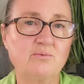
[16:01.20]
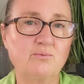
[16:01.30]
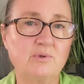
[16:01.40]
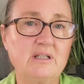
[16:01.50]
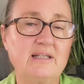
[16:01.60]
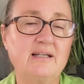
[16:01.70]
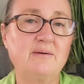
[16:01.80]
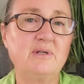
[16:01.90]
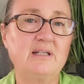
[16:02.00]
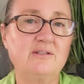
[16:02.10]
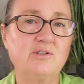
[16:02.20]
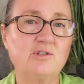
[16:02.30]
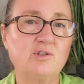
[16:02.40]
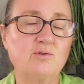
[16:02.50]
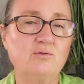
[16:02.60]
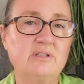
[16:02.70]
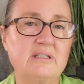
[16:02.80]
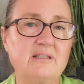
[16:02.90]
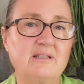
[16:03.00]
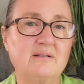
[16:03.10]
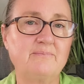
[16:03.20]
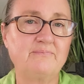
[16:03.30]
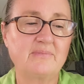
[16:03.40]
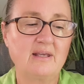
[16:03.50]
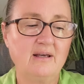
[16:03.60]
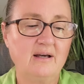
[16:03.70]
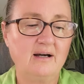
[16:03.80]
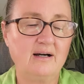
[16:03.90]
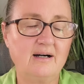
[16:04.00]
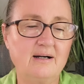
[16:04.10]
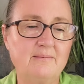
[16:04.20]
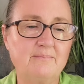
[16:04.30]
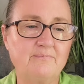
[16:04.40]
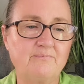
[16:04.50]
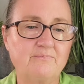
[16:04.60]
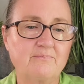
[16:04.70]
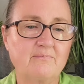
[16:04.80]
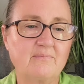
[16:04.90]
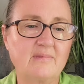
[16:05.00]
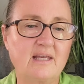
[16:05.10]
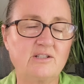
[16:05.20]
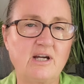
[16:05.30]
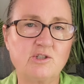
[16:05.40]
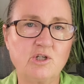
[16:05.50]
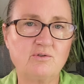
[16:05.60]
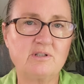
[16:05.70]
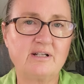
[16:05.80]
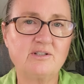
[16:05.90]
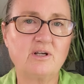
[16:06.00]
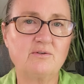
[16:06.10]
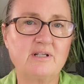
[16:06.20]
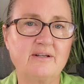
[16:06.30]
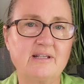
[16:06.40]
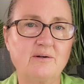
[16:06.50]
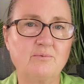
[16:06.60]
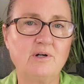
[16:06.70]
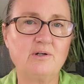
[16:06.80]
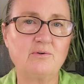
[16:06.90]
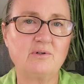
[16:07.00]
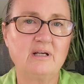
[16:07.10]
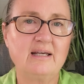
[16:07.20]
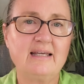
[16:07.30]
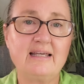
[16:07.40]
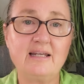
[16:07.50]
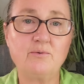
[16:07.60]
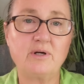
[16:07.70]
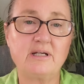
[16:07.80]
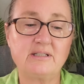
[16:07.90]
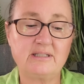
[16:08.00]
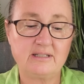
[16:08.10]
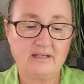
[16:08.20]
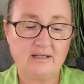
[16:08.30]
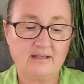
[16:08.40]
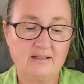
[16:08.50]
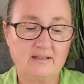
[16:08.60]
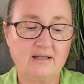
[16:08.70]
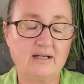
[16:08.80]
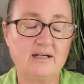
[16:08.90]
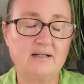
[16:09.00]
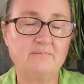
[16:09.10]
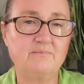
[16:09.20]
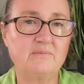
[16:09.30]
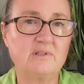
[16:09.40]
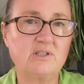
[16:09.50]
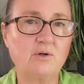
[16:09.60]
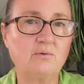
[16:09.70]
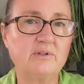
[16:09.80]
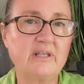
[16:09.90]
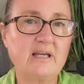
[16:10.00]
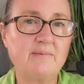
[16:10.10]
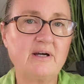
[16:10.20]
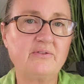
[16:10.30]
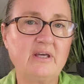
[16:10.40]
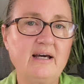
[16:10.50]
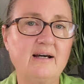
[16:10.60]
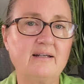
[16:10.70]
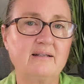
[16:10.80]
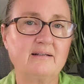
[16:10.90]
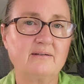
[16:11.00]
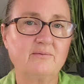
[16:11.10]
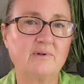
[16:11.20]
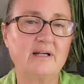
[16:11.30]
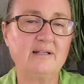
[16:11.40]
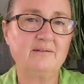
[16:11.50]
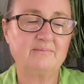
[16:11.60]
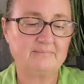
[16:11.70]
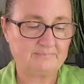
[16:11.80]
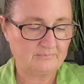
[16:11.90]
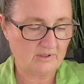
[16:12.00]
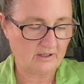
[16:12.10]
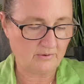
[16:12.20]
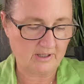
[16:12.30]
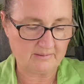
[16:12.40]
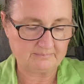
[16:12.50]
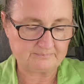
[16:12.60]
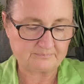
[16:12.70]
really coming into the school system. And I chose not to go down that road. Anyways, so think about that, right? Okay,